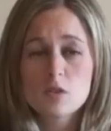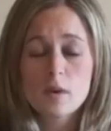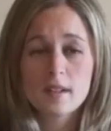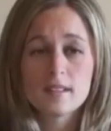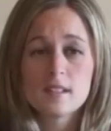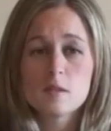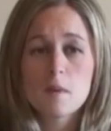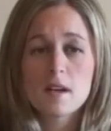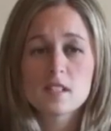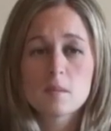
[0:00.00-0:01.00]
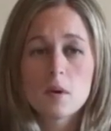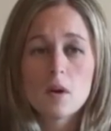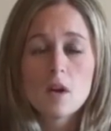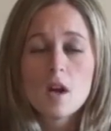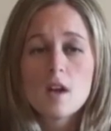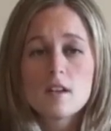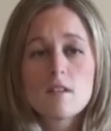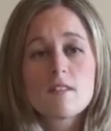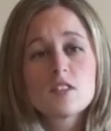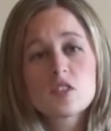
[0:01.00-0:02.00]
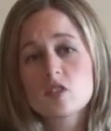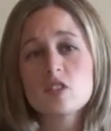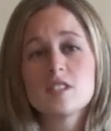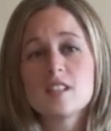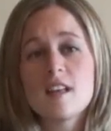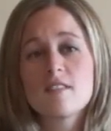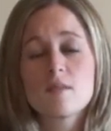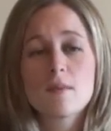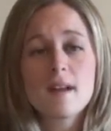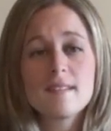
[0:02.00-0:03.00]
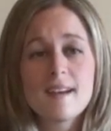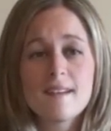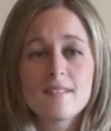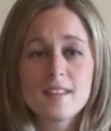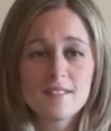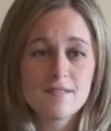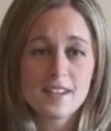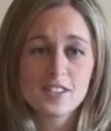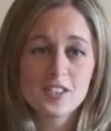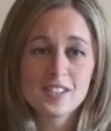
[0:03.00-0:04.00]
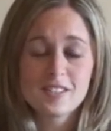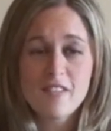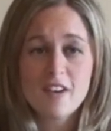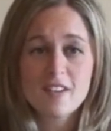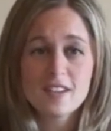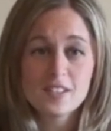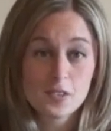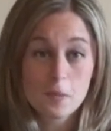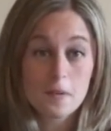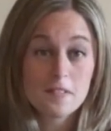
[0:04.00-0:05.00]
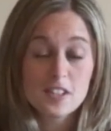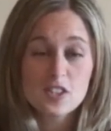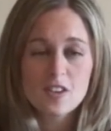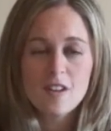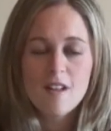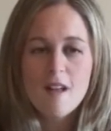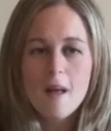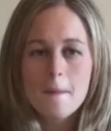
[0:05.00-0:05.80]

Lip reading: as quickly as possible. You know, the surgeon said that right now the infection is very superficial,